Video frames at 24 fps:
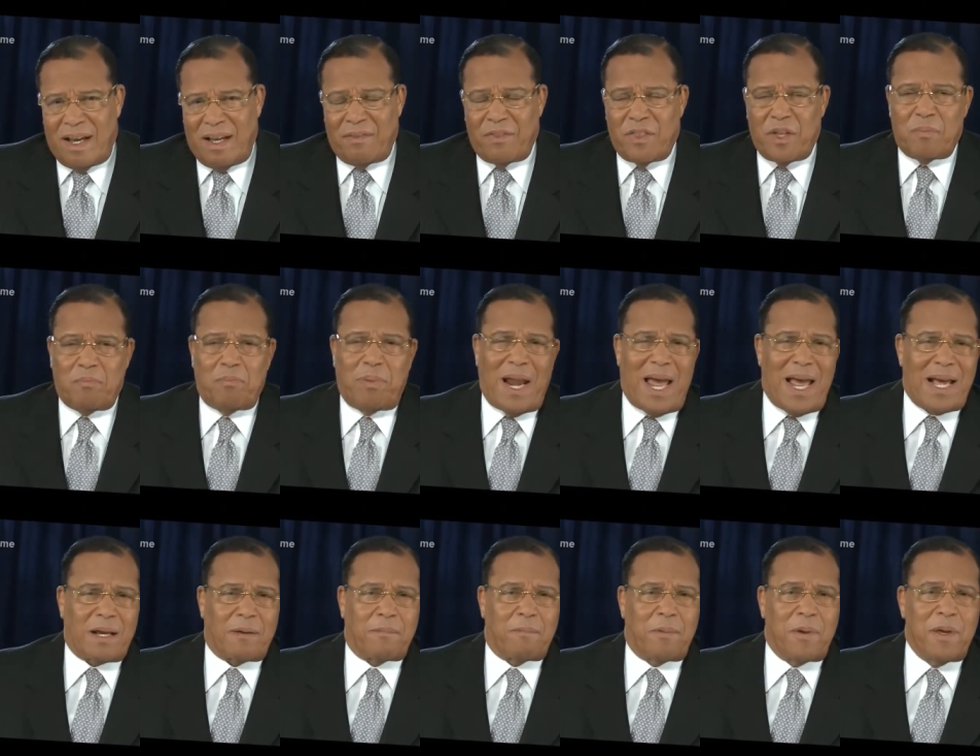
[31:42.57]
And the
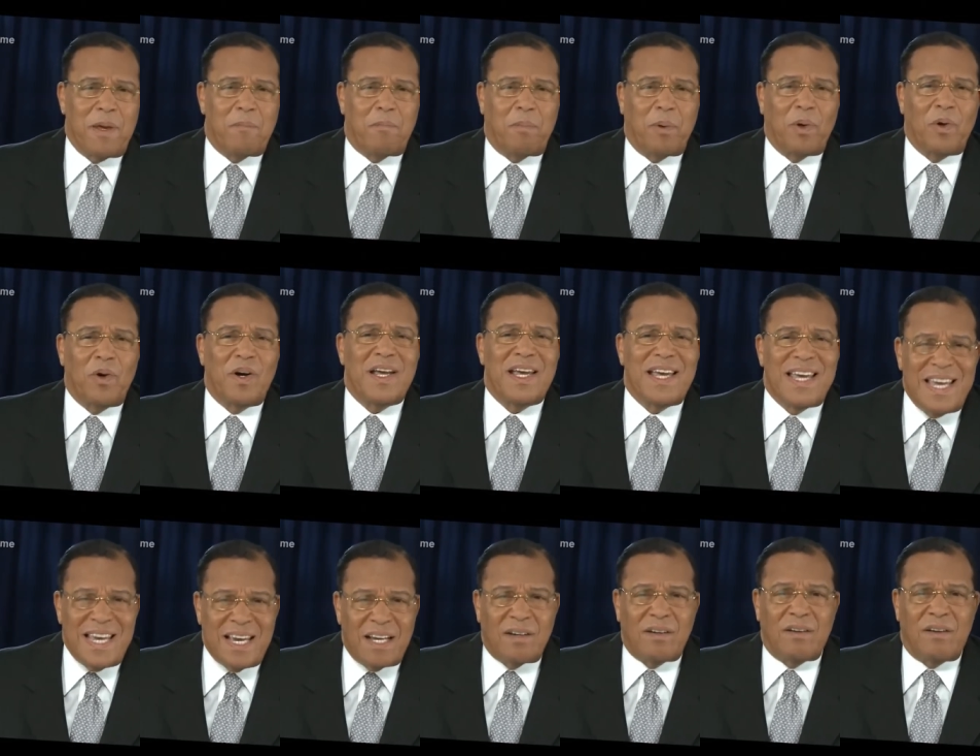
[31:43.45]
black people
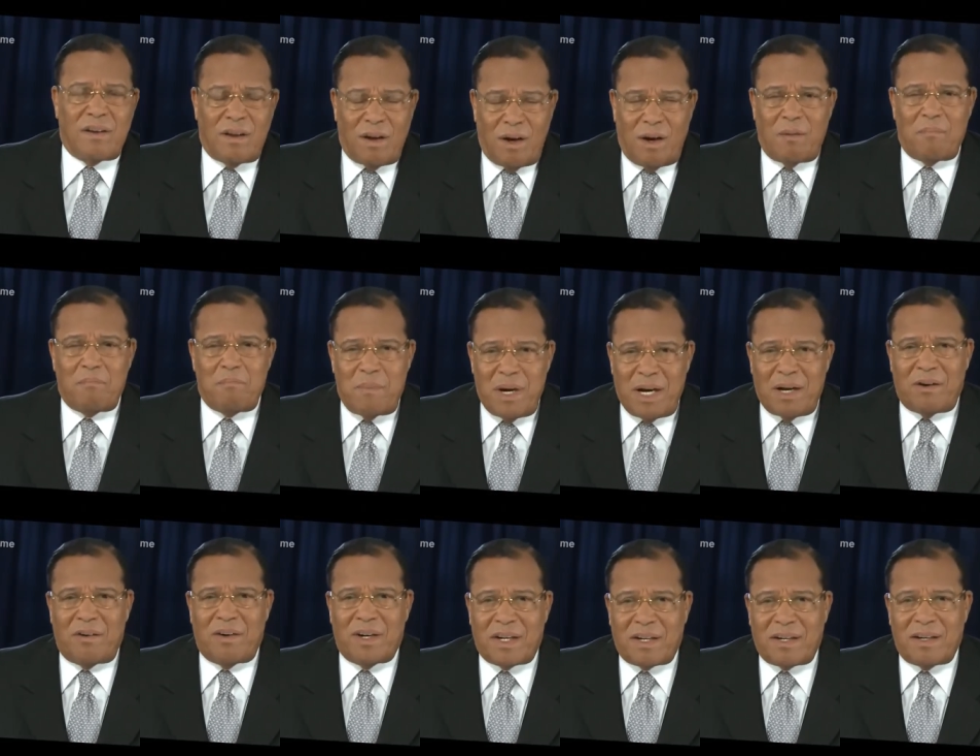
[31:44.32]
in
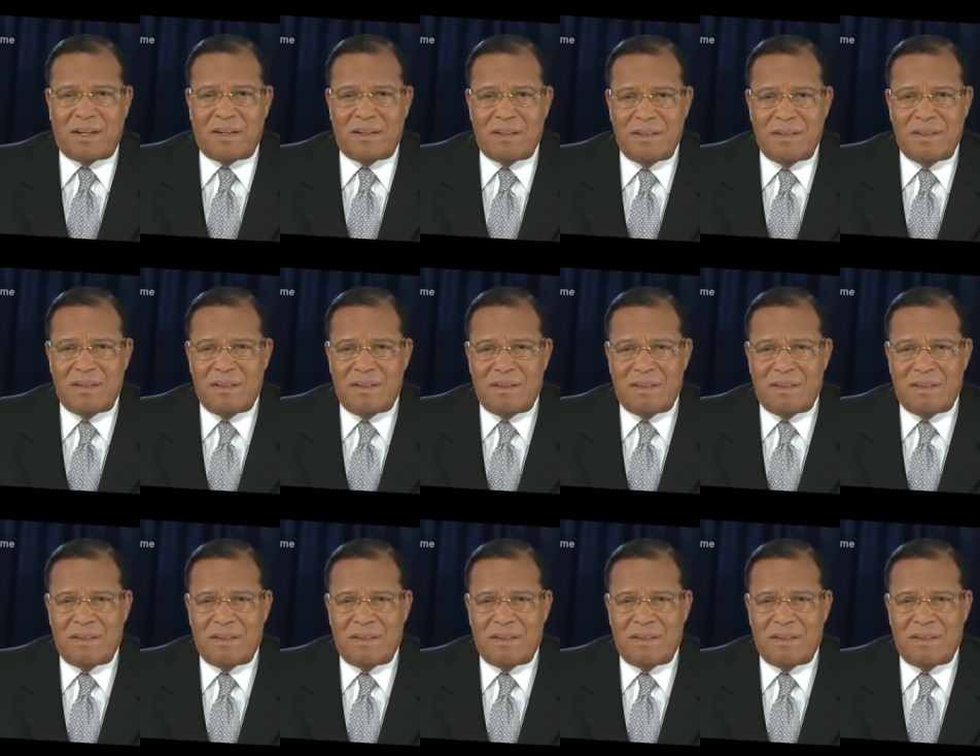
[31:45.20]
America